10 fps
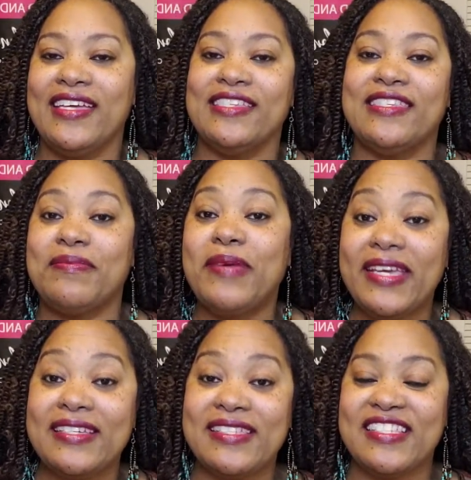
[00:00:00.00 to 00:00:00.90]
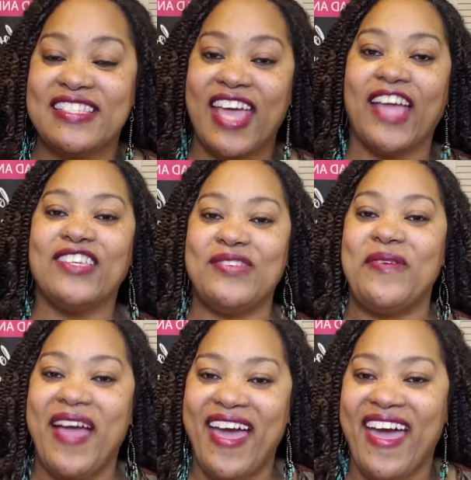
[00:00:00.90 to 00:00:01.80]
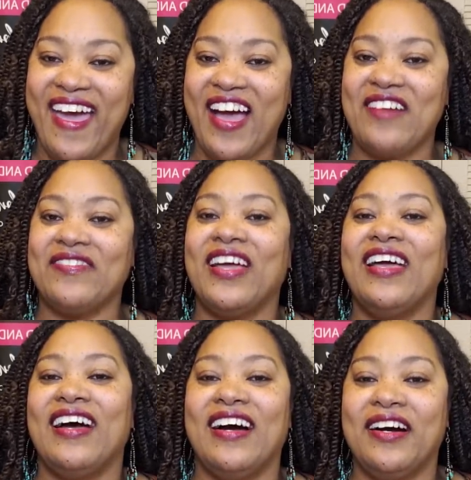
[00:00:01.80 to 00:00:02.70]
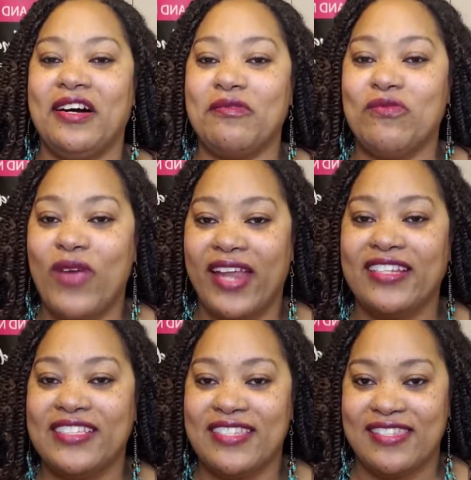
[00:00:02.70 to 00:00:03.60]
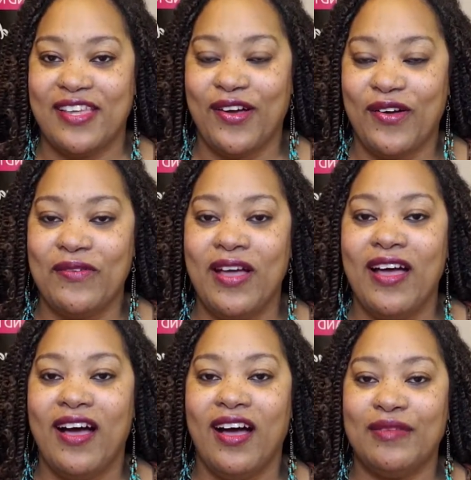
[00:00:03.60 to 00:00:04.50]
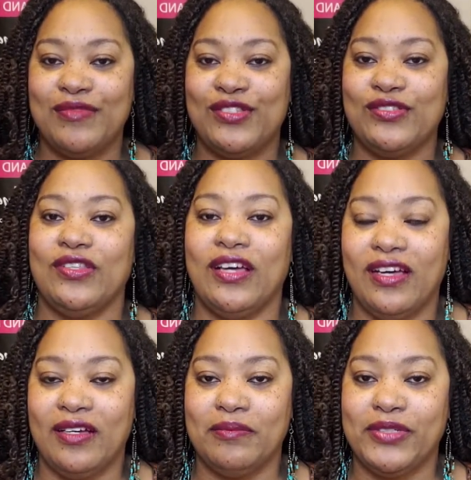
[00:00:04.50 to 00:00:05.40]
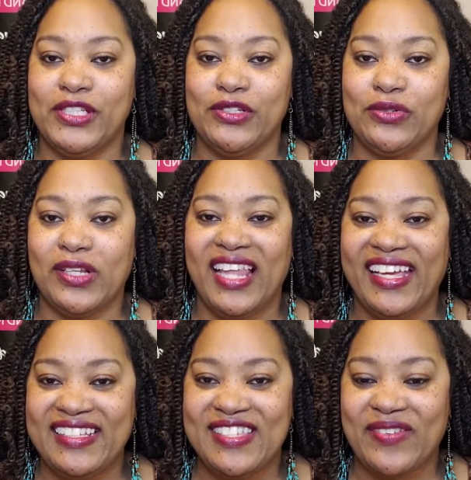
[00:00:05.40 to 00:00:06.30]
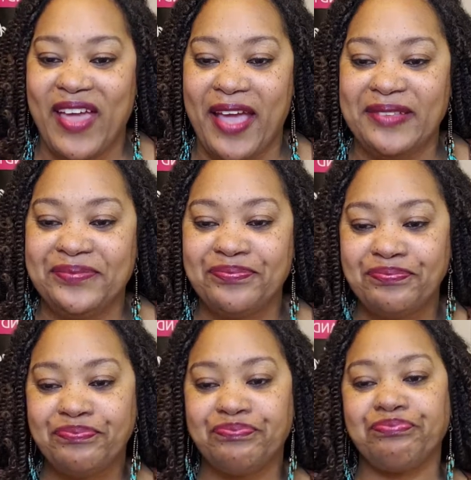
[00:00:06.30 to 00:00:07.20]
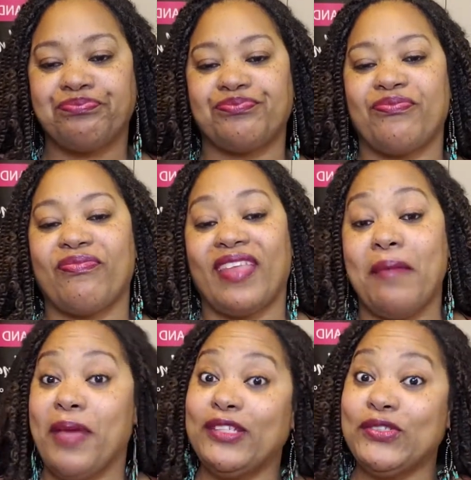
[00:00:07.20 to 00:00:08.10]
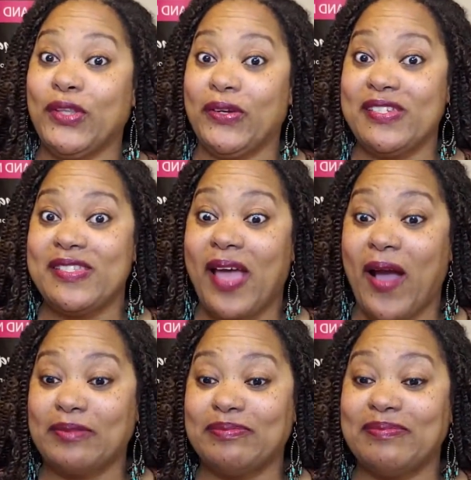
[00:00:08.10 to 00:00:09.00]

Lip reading: it's pieces that you have ready to sell to the potential clients. Okay, and make sure they're in stock.